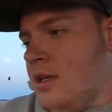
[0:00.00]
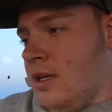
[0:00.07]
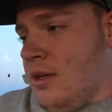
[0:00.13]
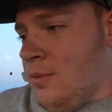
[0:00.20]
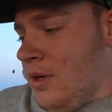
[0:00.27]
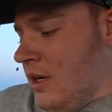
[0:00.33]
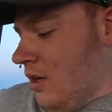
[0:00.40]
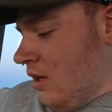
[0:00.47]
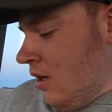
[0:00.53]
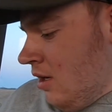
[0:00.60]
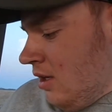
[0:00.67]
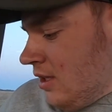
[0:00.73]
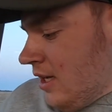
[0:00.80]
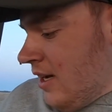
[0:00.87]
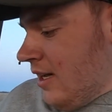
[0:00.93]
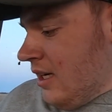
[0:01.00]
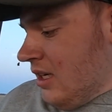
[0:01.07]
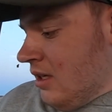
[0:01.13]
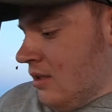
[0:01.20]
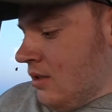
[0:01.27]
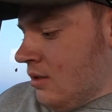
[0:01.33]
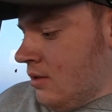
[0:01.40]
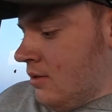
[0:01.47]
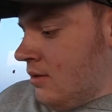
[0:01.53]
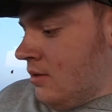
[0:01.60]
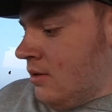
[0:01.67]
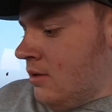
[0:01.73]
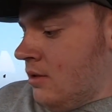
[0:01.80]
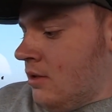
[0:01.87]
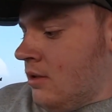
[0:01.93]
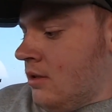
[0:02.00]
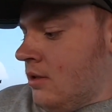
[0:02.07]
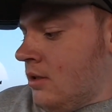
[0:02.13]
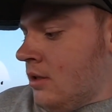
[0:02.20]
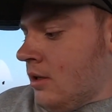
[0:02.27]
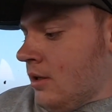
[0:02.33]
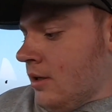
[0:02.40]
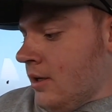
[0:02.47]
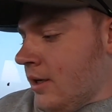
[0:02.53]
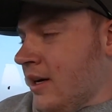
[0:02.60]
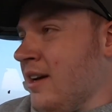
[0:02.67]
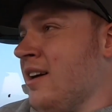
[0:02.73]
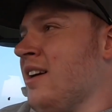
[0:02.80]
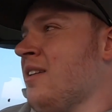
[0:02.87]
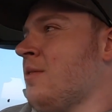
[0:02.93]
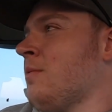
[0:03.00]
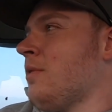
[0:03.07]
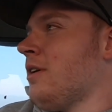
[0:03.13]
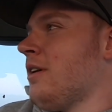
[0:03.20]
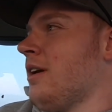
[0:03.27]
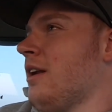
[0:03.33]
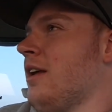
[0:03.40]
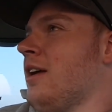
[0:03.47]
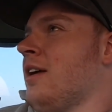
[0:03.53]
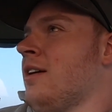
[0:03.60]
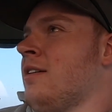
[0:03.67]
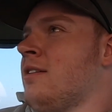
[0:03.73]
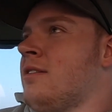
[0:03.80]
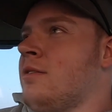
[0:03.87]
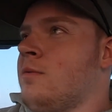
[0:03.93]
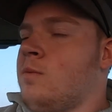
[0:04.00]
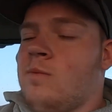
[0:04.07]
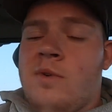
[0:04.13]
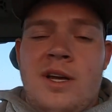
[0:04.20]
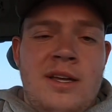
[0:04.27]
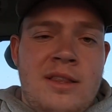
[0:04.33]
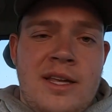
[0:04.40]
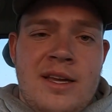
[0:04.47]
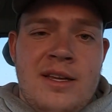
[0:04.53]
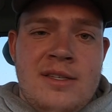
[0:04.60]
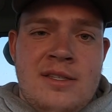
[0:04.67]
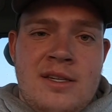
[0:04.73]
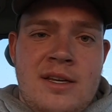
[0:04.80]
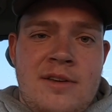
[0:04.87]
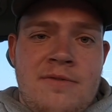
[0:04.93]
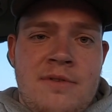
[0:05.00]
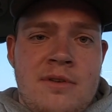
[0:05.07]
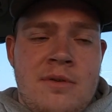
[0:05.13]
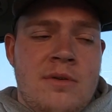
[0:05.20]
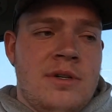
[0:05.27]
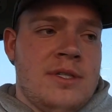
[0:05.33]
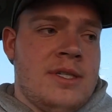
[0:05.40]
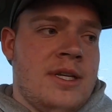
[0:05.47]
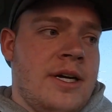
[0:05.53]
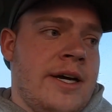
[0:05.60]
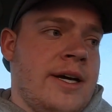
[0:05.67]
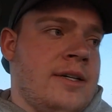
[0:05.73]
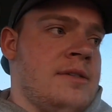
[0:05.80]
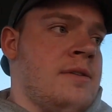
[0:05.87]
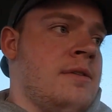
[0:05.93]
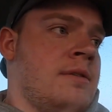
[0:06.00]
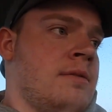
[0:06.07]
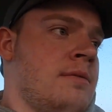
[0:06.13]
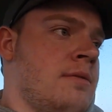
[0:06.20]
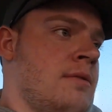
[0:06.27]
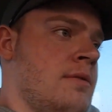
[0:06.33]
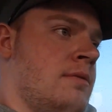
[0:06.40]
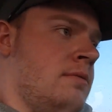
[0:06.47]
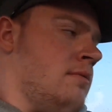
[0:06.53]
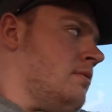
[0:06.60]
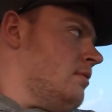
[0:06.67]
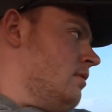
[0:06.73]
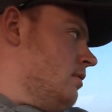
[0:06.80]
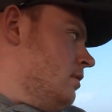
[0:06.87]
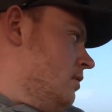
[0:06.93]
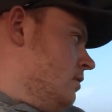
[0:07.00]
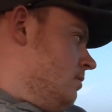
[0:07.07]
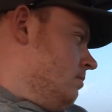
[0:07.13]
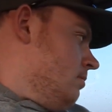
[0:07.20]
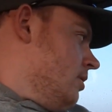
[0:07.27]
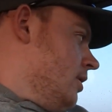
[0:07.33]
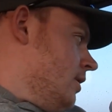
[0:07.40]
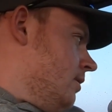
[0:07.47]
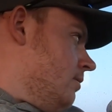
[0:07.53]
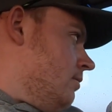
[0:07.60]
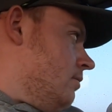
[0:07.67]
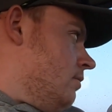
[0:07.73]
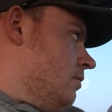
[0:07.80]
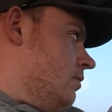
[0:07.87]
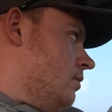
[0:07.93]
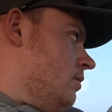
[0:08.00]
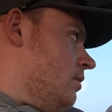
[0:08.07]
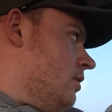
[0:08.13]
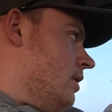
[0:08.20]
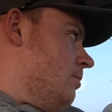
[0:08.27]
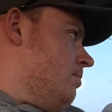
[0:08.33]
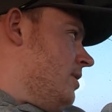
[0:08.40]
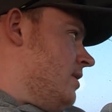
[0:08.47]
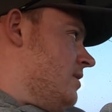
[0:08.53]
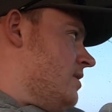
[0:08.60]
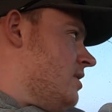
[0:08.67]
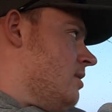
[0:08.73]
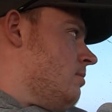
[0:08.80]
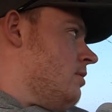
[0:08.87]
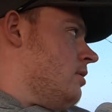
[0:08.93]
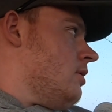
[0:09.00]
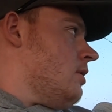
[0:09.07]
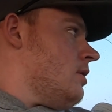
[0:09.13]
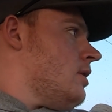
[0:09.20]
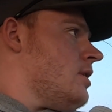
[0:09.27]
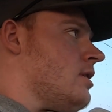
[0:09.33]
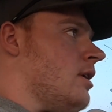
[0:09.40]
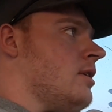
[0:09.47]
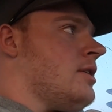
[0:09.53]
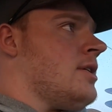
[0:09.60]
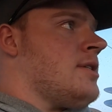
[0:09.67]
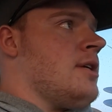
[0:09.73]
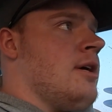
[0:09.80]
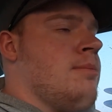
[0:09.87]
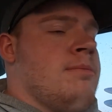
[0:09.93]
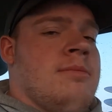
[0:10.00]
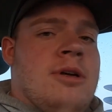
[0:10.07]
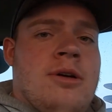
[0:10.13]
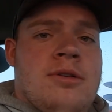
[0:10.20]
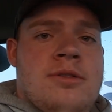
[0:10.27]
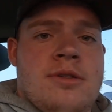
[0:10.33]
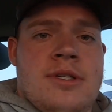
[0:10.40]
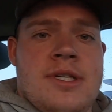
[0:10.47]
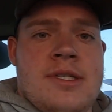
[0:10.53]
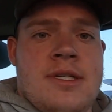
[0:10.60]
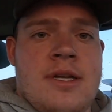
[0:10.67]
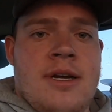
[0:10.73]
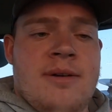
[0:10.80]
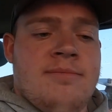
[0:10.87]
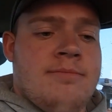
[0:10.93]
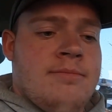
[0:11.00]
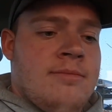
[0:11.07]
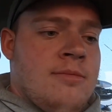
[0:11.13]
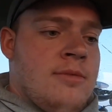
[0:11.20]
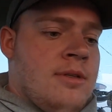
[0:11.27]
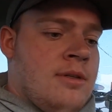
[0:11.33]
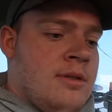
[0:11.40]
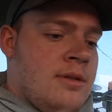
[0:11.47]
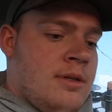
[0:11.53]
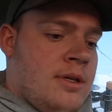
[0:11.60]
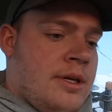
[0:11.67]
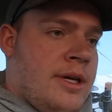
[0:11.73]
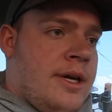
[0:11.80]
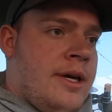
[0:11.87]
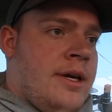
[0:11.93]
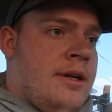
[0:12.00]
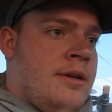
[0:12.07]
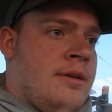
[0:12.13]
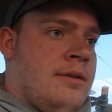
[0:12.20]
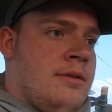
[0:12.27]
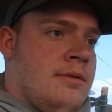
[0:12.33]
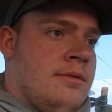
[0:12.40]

And we are all done. We're gonna wait, like I said, for the corn stalks. But the bean stubble is all disced up, oats are disced up, and